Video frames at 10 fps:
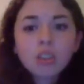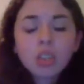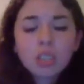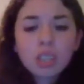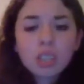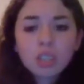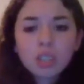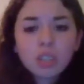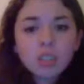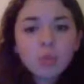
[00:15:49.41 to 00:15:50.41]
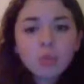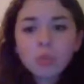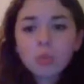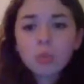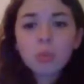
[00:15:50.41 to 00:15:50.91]
translations,
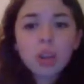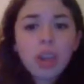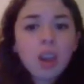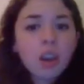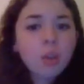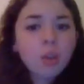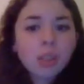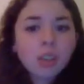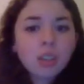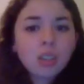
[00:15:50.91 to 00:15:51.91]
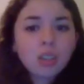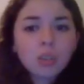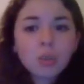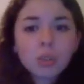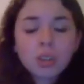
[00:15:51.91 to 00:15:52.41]
which we will carry with us
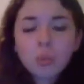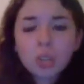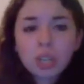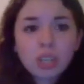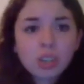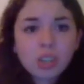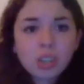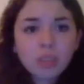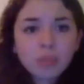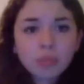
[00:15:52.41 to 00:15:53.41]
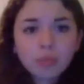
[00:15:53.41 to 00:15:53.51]
through interpretation.